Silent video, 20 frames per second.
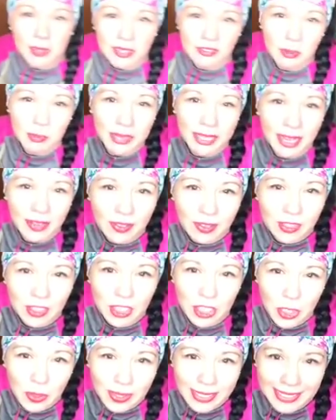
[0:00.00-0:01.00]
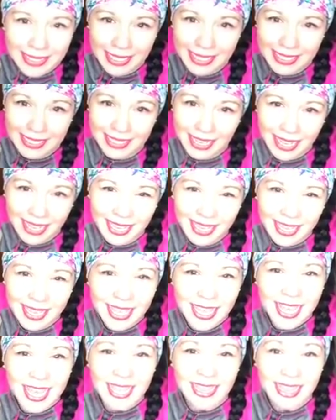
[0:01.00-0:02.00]
So what's everybody out there doing today?
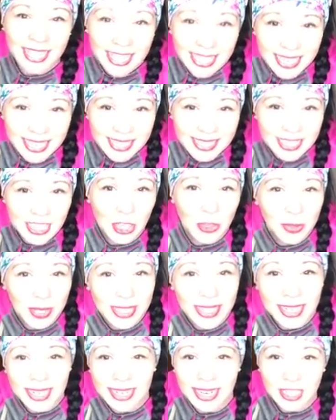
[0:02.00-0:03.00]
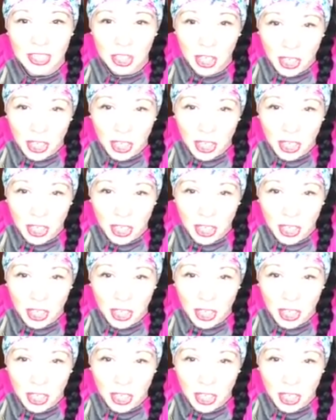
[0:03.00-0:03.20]
Liz, you can get it